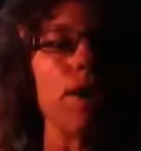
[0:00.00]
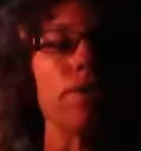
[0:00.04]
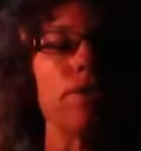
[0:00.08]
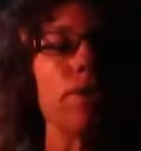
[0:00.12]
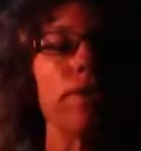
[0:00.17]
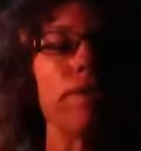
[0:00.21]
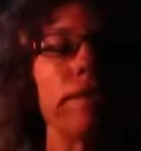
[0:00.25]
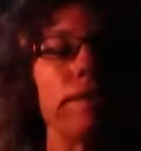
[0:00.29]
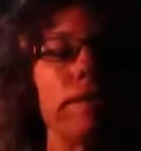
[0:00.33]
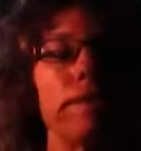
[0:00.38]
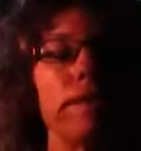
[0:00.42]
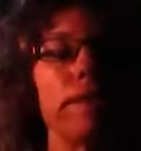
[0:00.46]

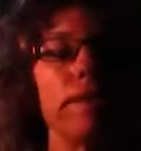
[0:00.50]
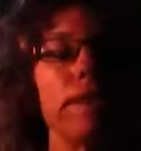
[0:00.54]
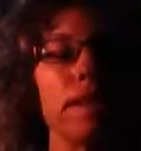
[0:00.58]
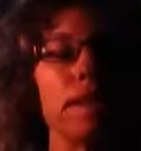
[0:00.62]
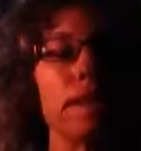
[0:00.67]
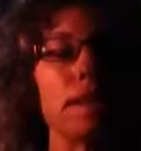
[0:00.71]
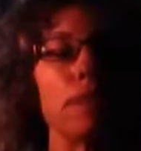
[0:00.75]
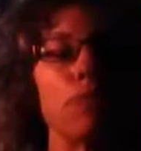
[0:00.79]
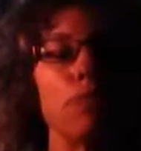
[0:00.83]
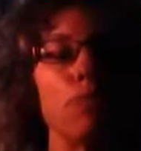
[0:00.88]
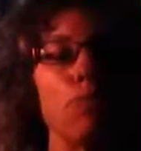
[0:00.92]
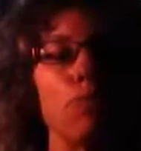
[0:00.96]
other than
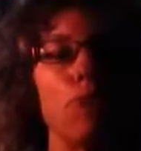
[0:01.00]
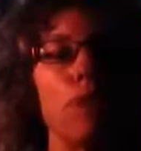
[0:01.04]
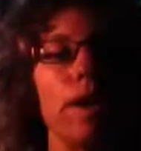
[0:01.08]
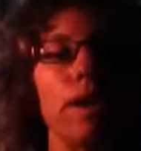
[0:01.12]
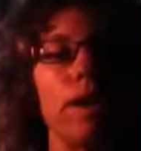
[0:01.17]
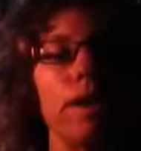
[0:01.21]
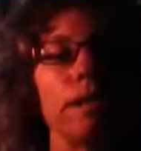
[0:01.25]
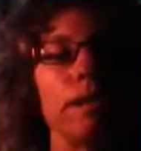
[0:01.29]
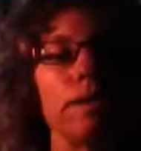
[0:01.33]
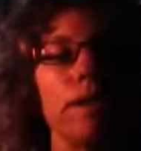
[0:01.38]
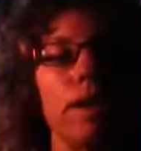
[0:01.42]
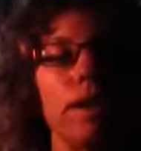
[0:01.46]
this
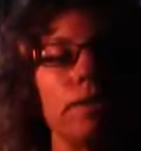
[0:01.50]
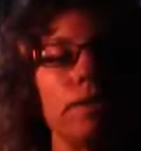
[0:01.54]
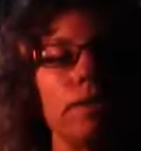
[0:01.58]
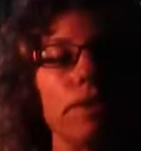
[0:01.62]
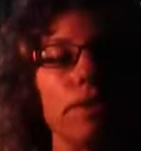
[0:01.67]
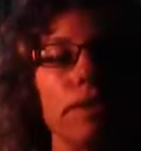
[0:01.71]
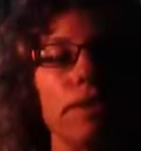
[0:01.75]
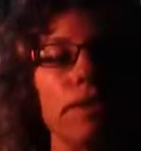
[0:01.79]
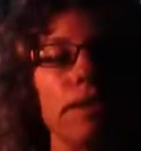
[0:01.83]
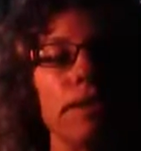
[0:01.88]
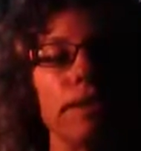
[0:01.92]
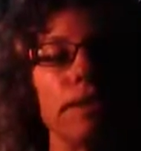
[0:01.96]
one
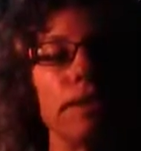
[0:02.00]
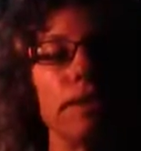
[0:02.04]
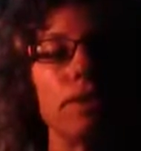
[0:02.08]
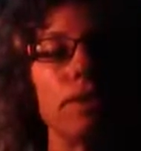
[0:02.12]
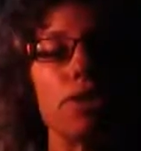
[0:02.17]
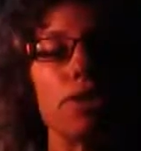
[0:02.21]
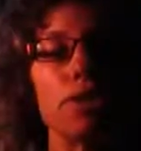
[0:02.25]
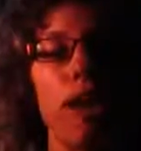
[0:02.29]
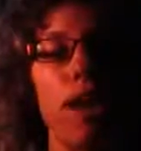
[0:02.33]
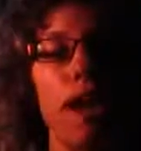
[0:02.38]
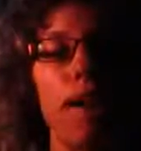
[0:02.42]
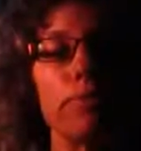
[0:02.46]
noted in
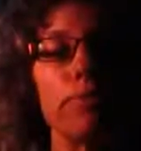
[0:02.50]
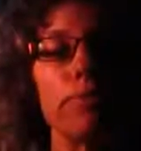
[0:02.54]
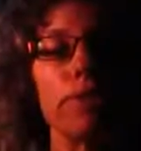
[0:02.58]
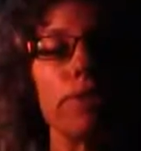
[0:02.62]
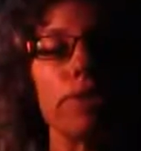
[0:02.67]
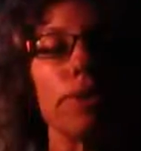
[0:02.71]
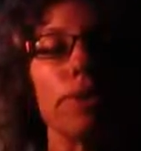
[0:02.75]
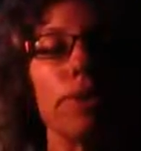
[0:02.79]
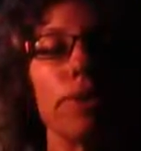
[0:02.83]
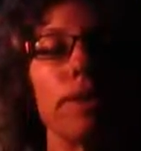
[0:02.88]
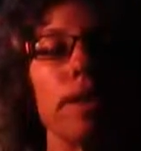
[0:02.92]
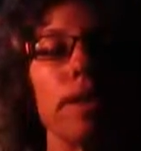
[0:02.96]
this
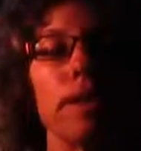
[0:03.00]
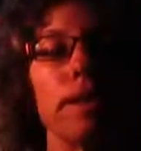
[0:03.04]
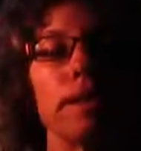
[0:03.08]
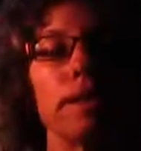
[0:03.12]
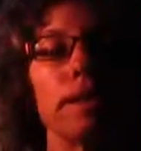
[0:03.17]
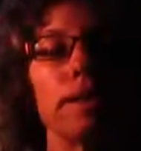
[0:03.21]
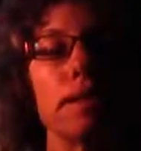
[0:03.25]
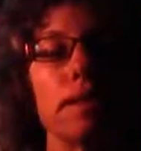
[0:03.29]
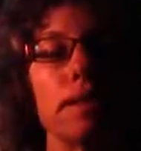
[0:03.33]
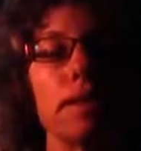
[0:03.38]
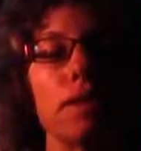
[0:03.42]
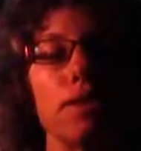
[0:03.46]
chapter.
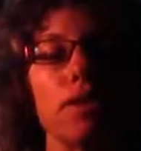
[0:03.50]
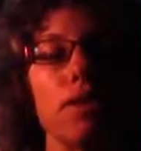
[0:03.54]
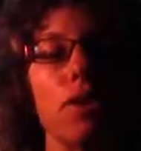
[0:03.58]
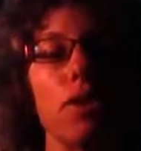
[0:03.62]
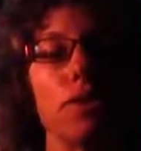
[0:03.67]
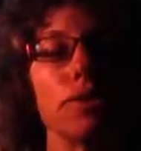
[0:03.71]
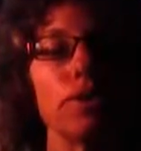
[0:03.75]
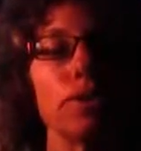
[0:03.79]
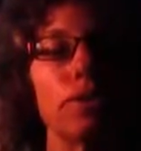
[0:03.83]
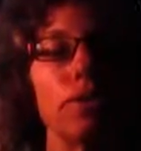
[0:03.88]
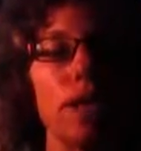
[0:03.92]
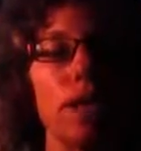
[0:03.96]
This is an
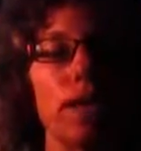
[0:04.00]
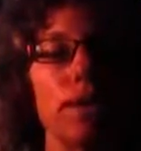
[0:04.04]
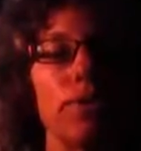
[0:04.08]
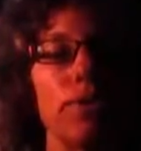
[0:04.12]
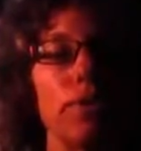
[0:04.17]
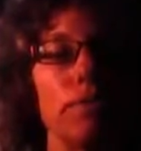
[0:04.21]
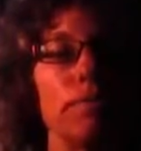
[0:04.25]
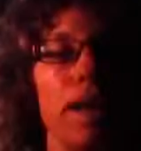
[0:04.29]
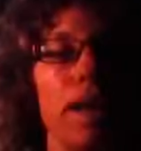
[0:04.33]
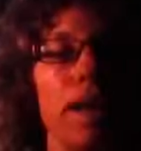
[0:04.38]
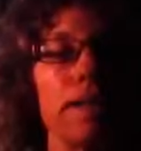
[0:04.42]
old study from